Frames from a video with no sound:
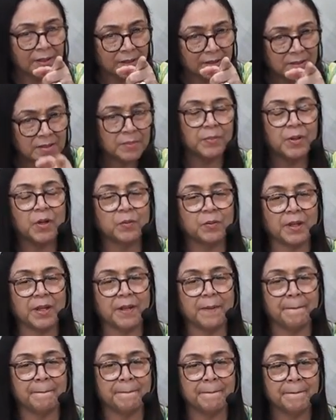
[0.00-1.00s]
it's about
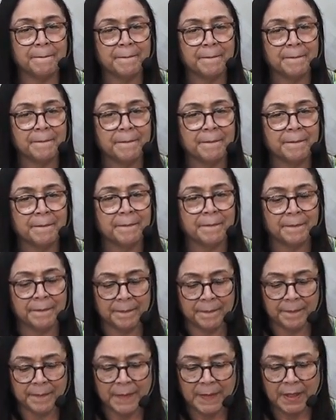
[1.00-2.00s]
Him.
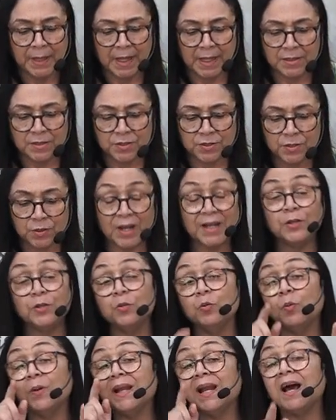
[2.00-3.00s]
And so, and
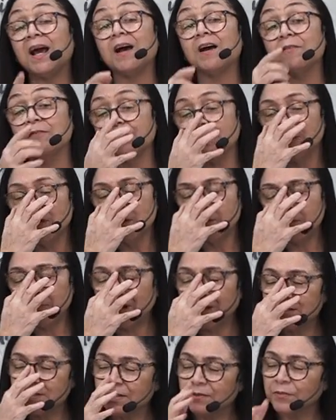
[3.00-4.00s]
you will have
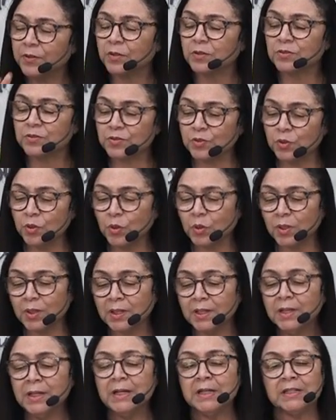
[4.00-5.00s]
parts of your
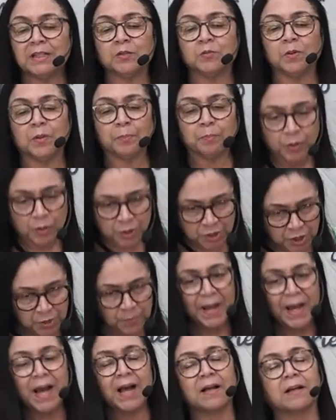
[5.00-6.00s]
soul that will push
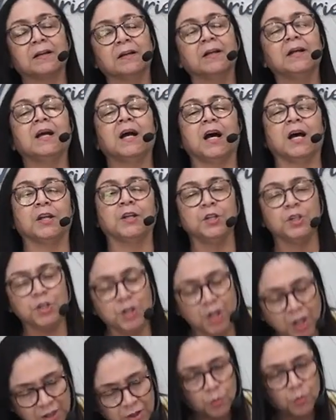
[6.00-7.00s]
back and
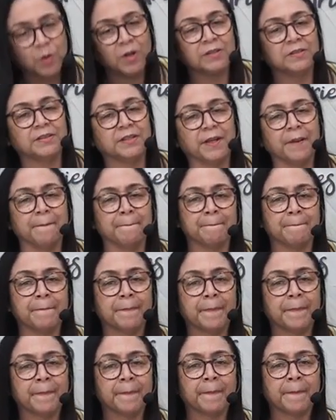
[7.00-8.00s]
not want him.
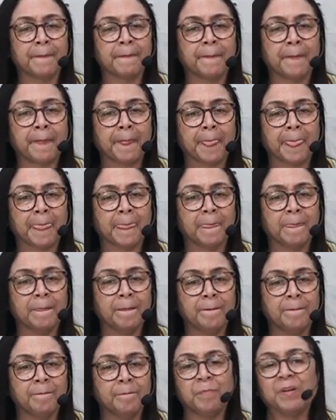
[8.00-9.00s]

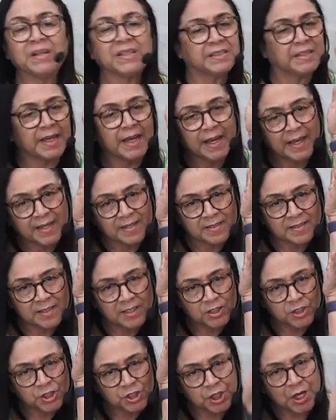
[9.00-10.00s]
But there is the
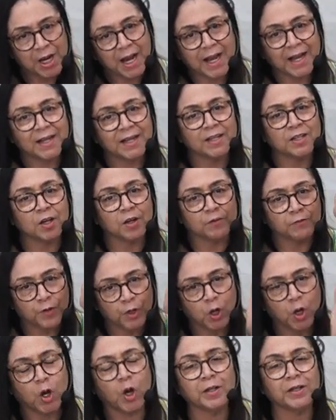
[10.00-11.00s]
child of
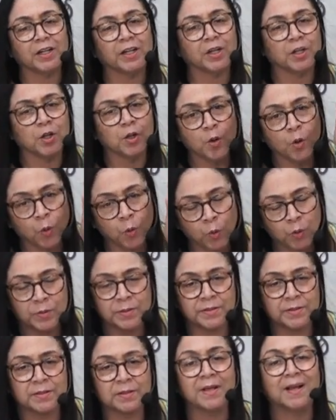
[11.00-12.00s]
God that
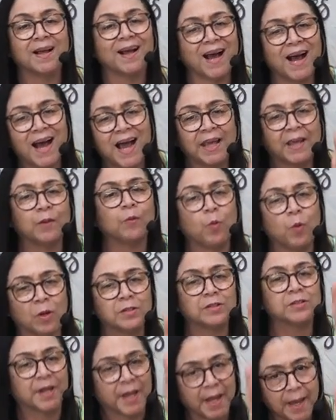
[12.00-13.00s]
knows, I
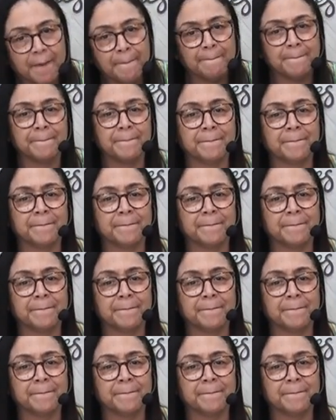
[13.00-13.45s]
want him.